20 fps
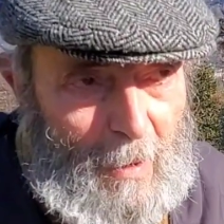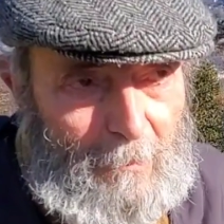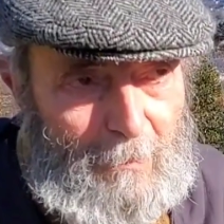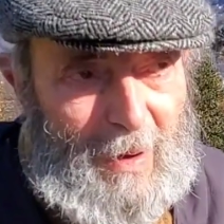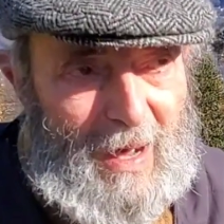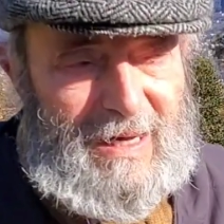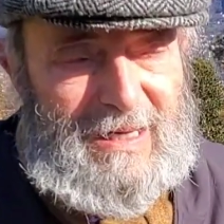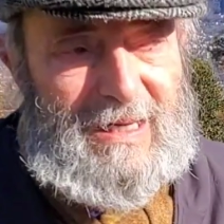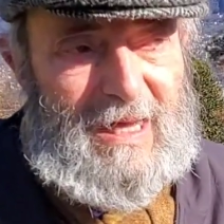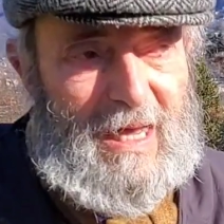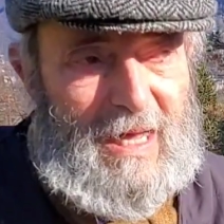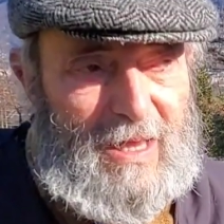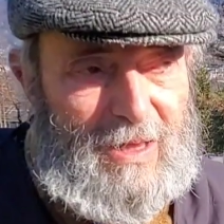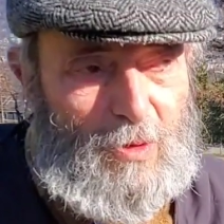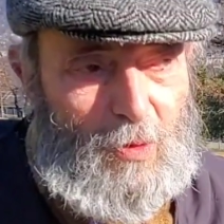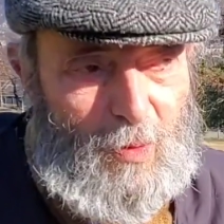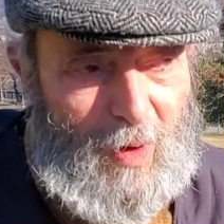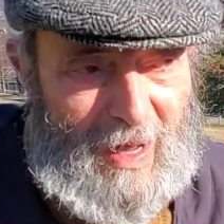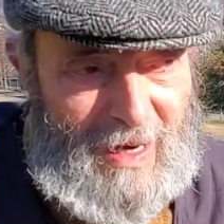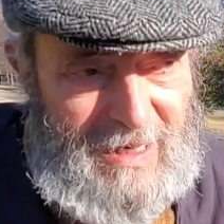but the
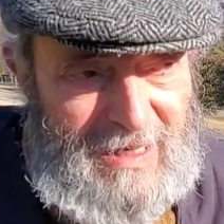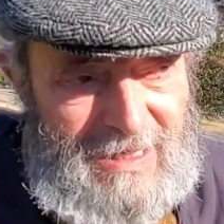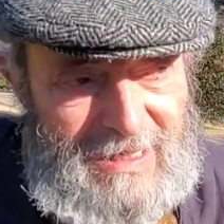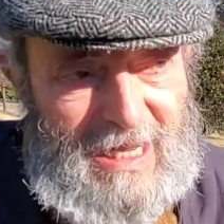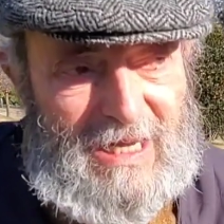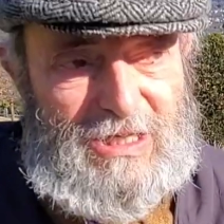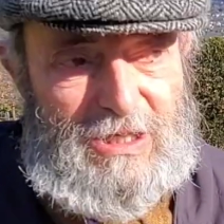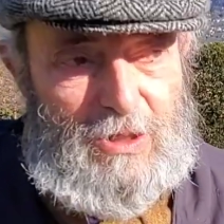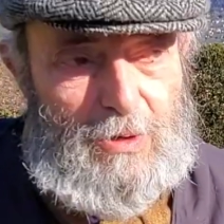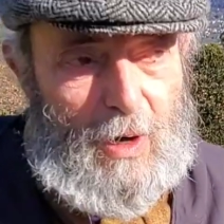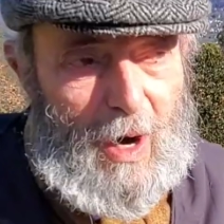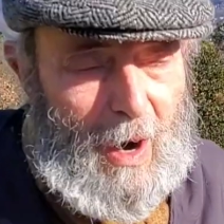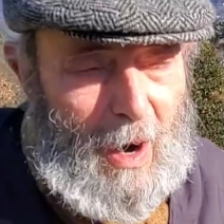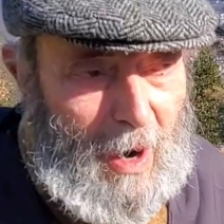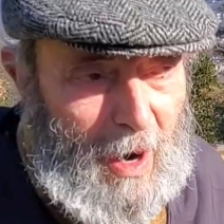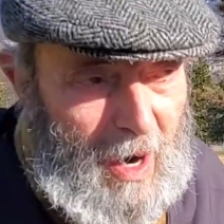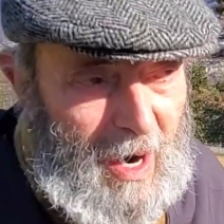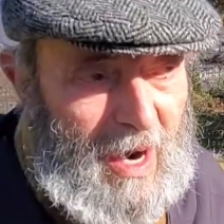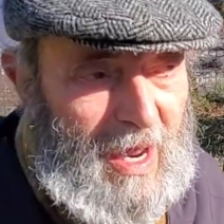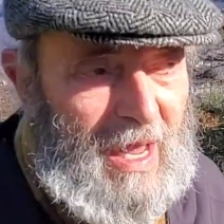one that you
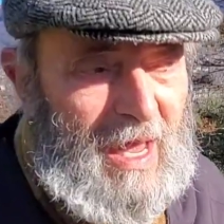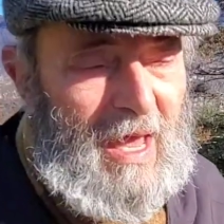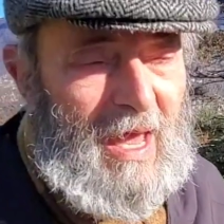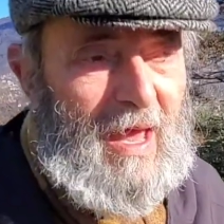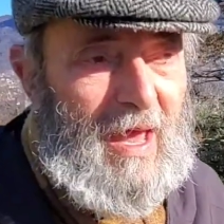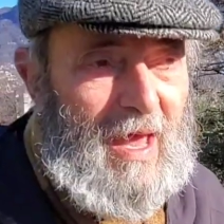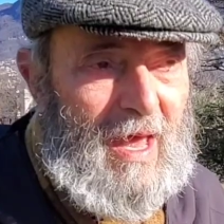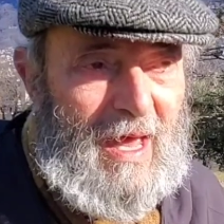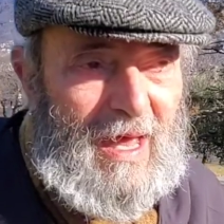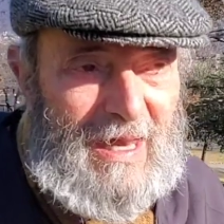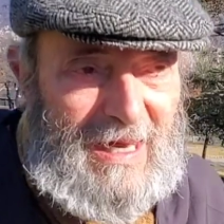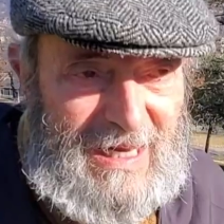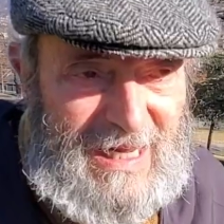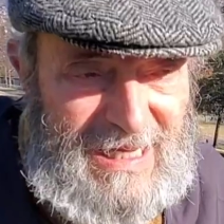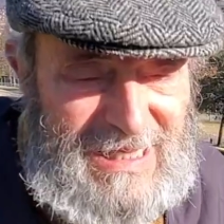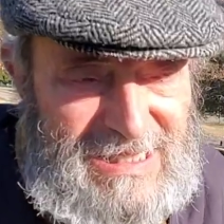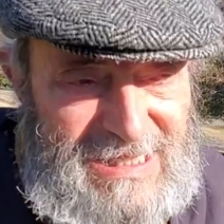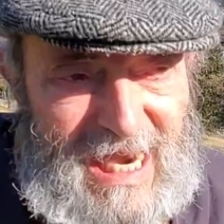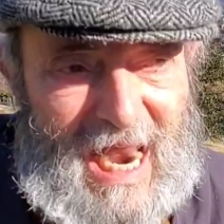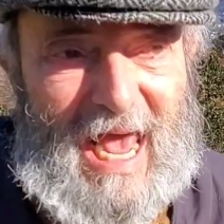are
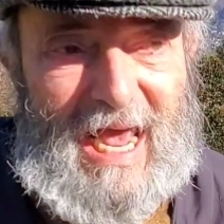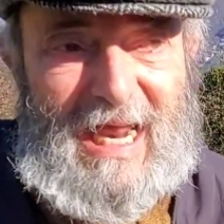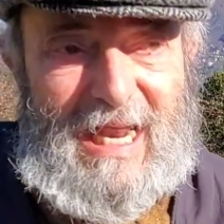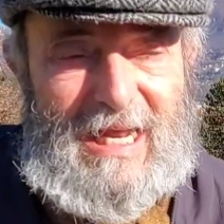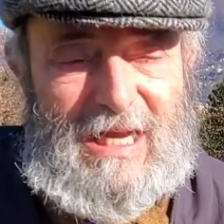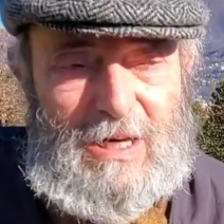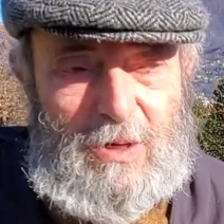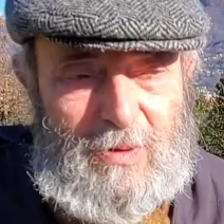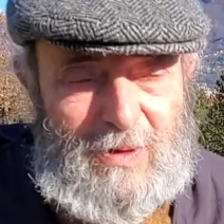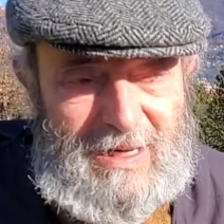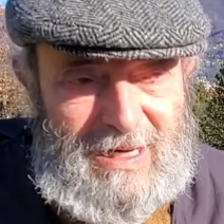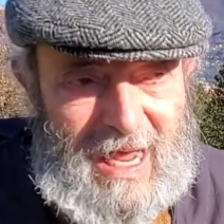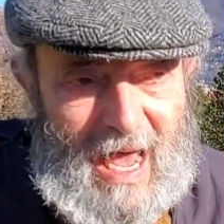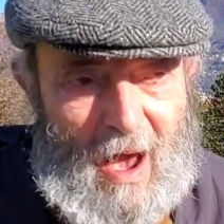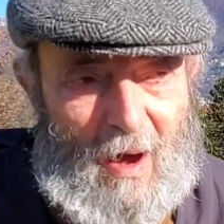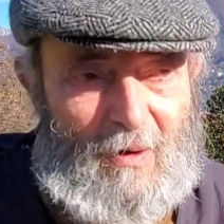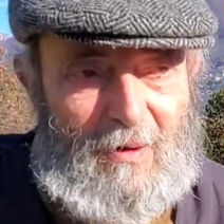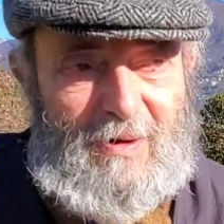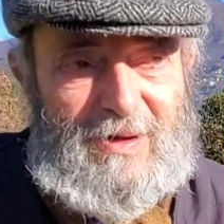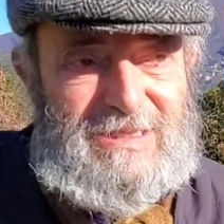least likely to
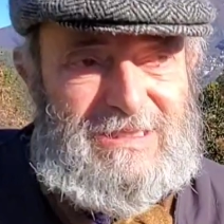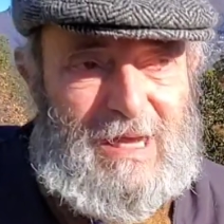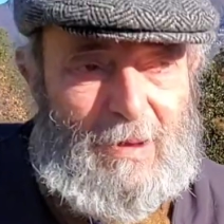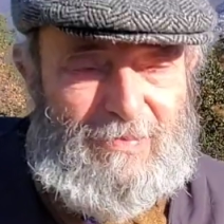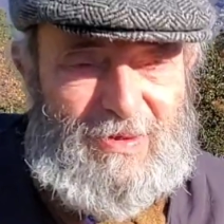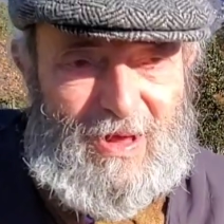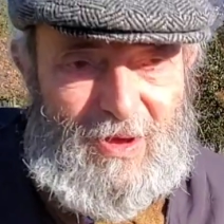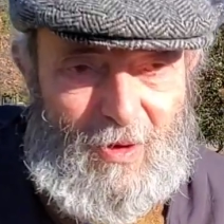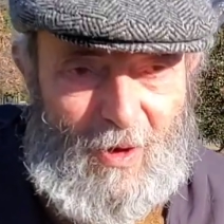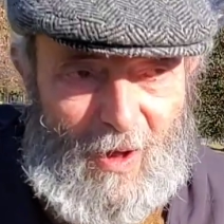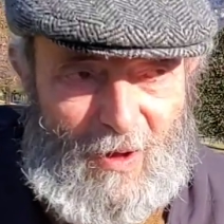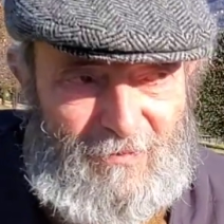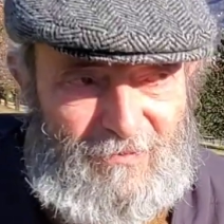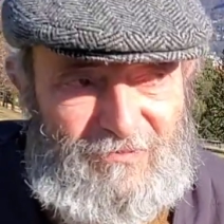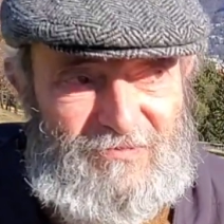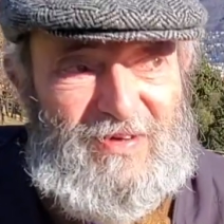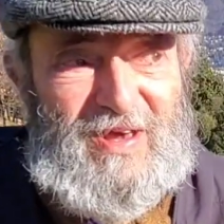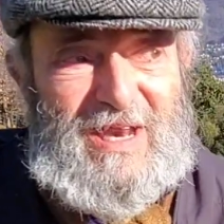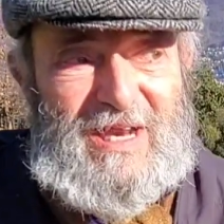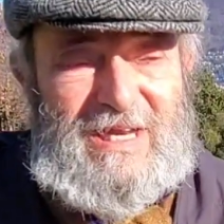encounter is something called
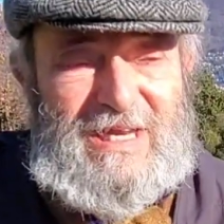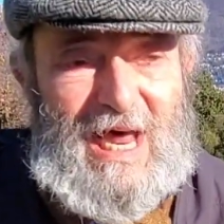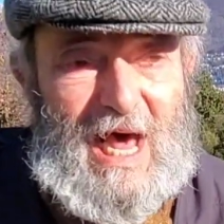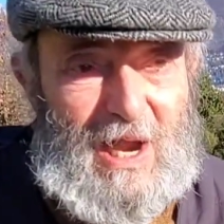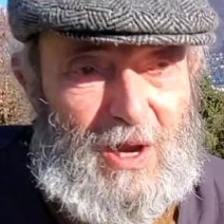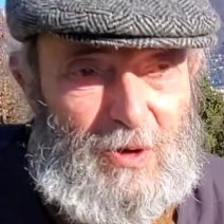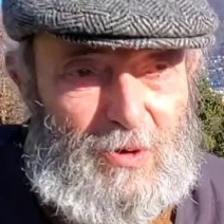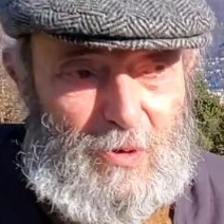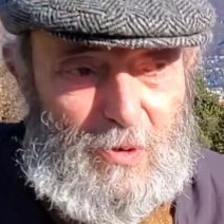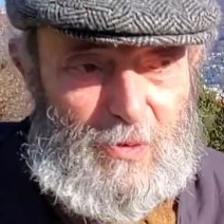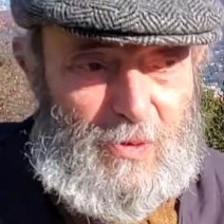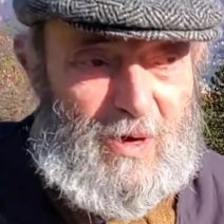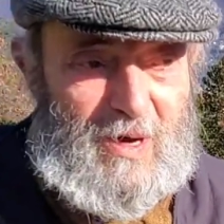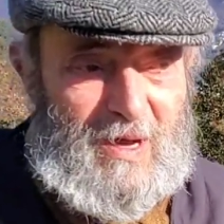vindaloo,